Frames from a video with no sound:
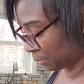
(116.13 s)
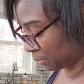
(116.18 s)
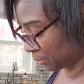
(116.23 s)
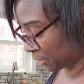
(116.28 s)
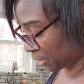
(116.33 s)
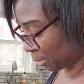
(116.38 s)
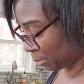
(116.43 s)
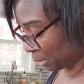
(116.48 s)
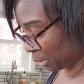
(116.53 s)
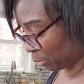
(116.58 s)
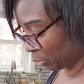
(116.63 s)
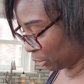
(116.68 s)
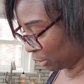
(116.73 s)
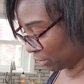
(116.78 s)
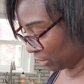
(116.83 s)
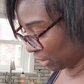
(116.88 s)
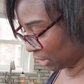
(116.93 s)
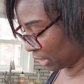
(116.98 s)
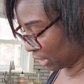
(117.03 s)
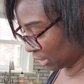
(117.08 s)
Some people
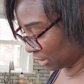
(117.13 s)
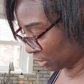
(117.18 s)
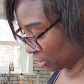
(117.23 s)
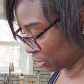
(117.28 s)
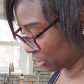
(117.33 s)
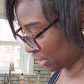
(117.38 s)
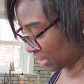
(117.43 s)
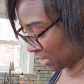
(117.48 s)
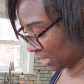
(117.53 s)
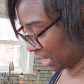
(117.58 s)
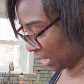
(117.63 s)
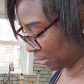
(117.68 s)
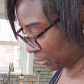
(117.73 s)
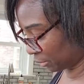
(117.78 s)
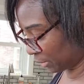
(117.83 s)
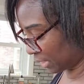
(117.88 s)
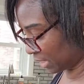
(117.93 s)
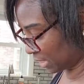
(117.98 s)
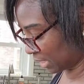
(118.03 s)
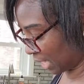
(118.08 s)
even cut going
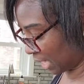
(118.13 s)
sideways.